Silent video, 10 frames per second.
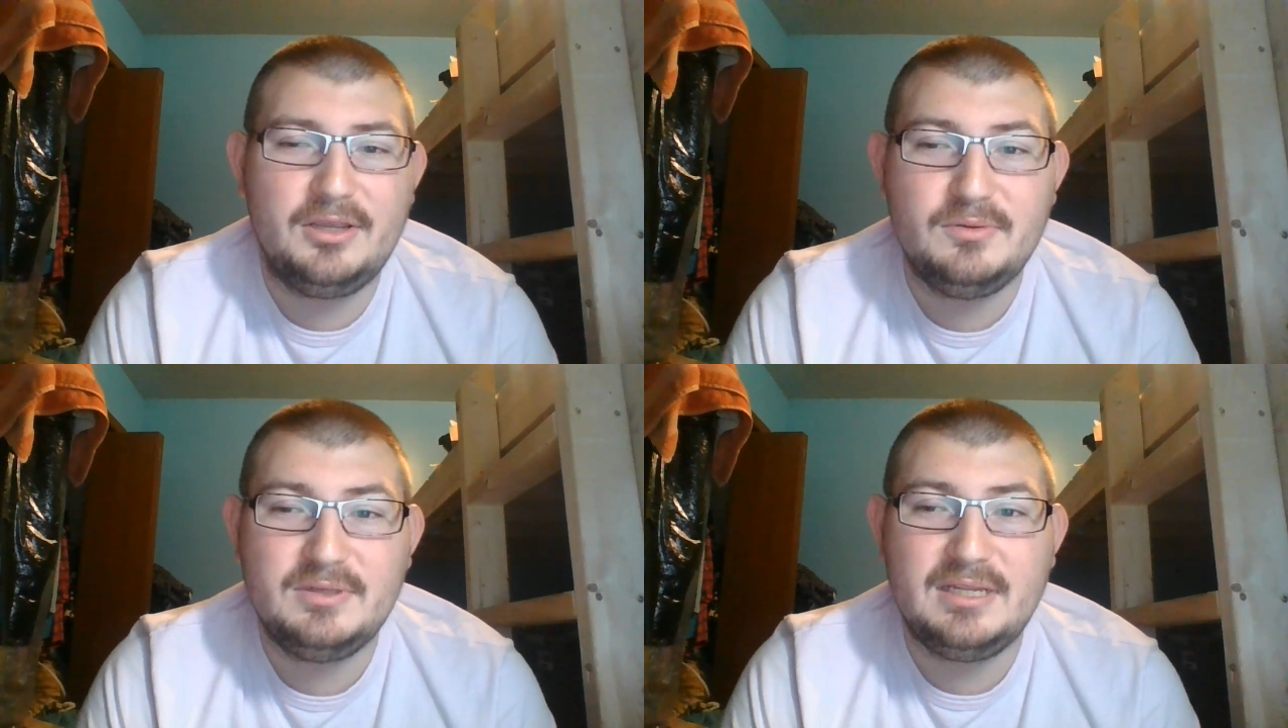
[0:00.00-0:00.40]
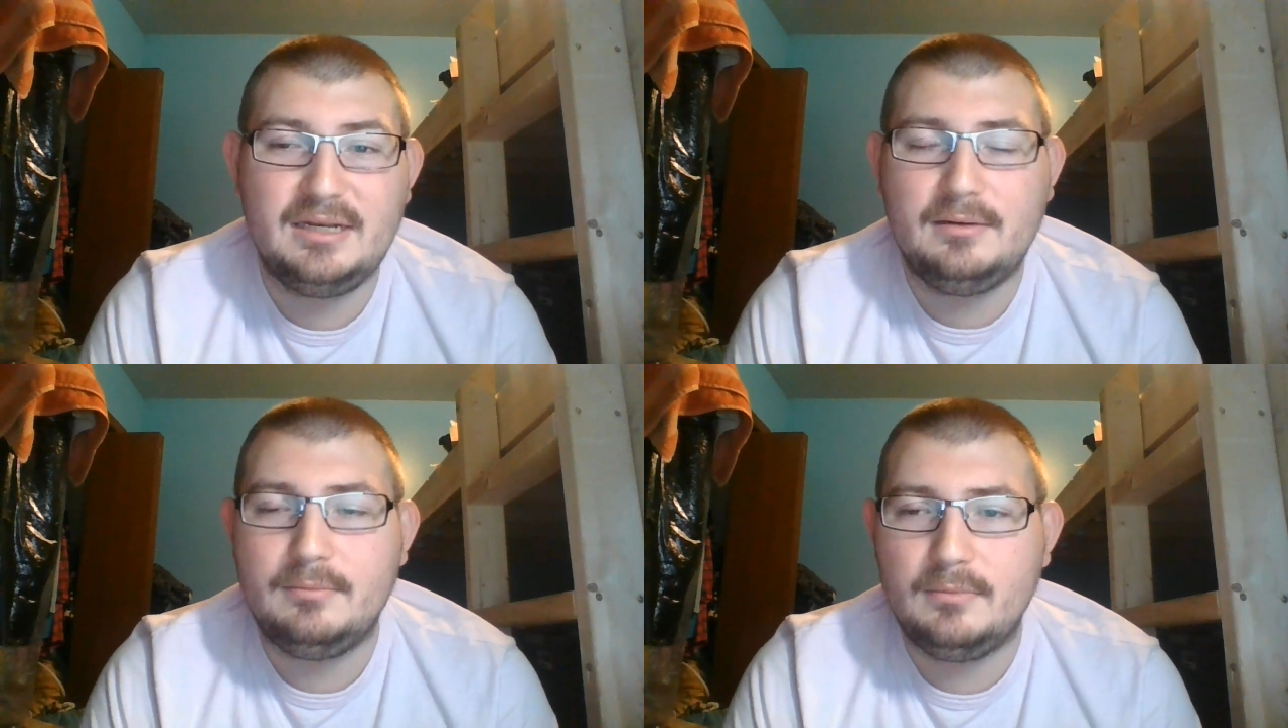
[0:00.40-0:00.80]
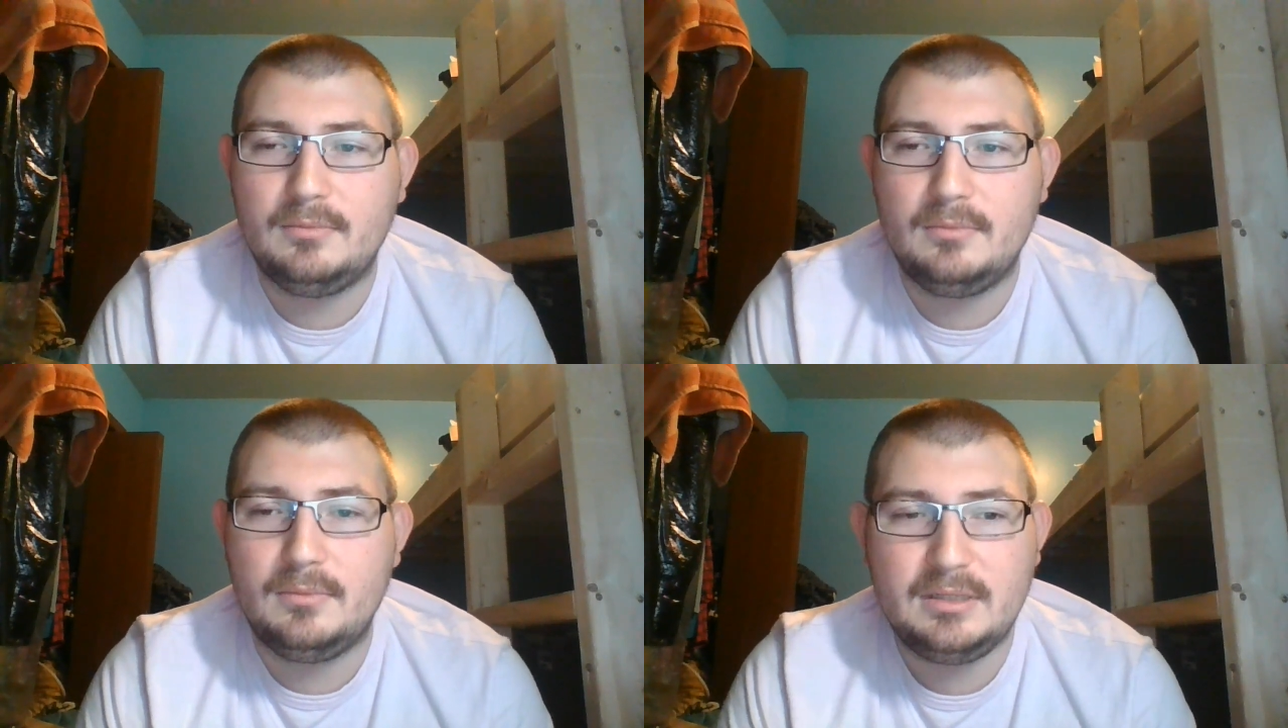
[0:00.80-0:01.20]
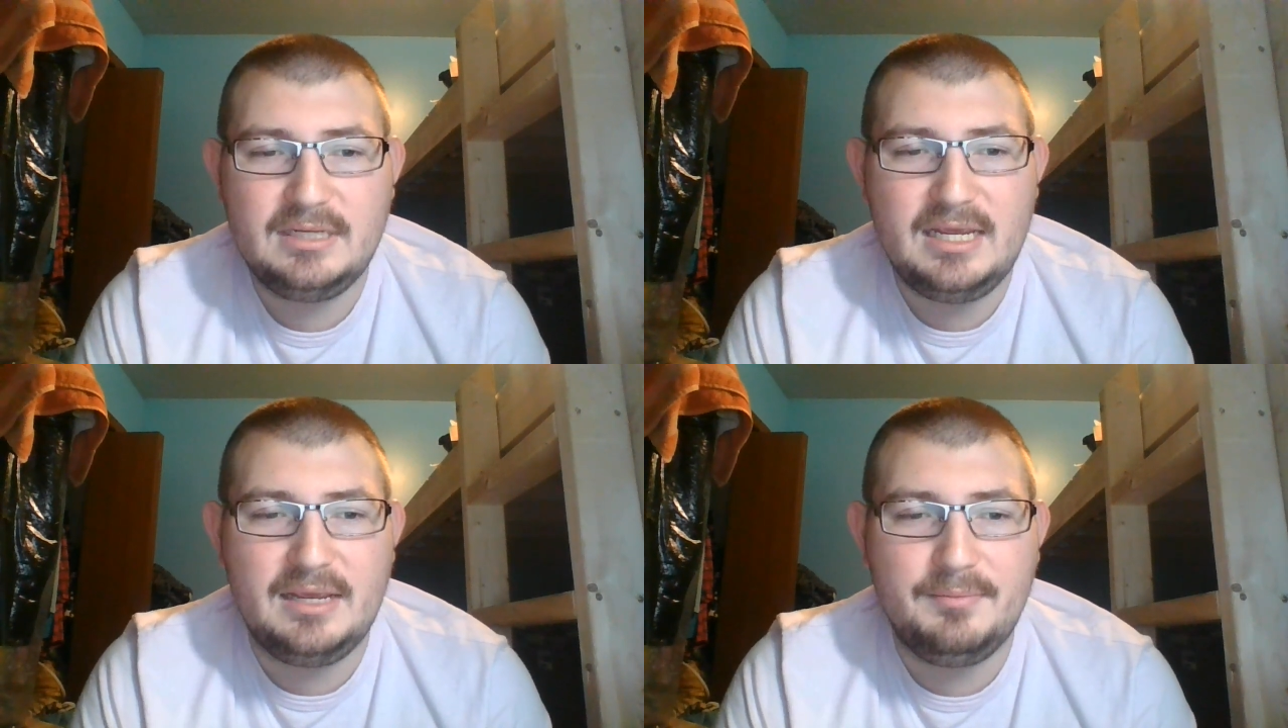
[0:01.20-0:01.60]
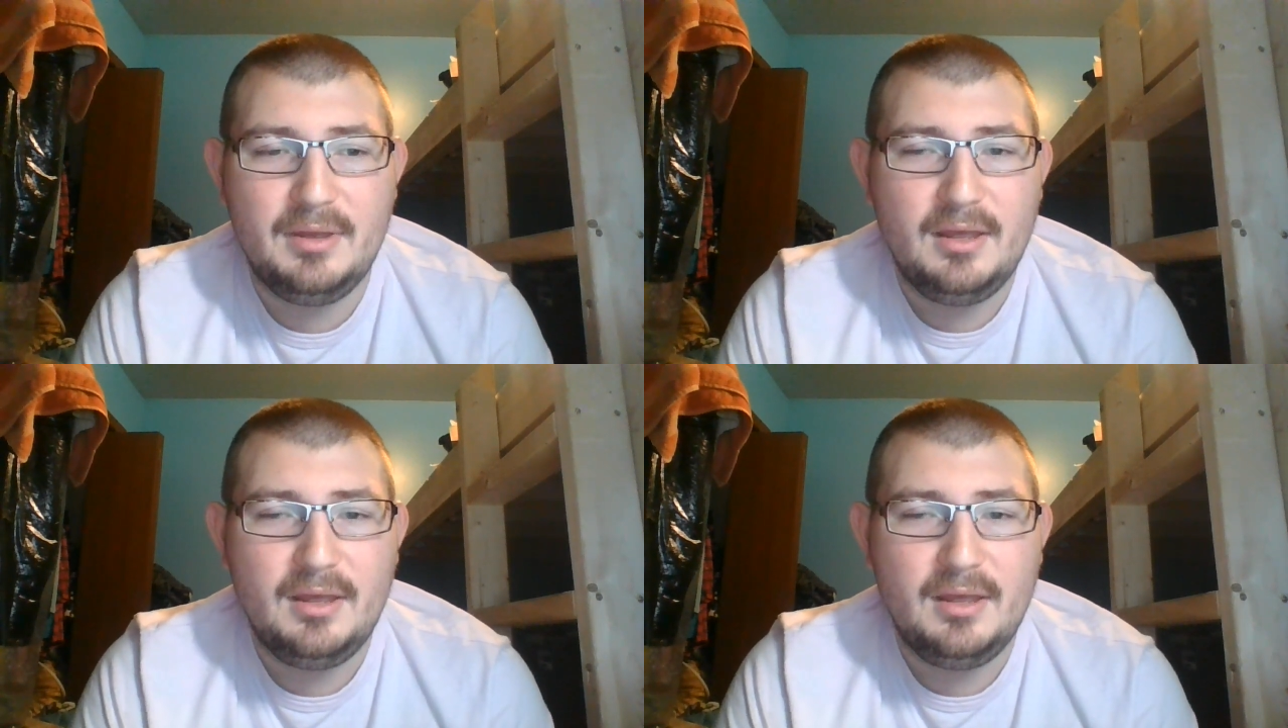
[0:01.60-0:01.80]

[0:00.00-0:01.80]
Houston team.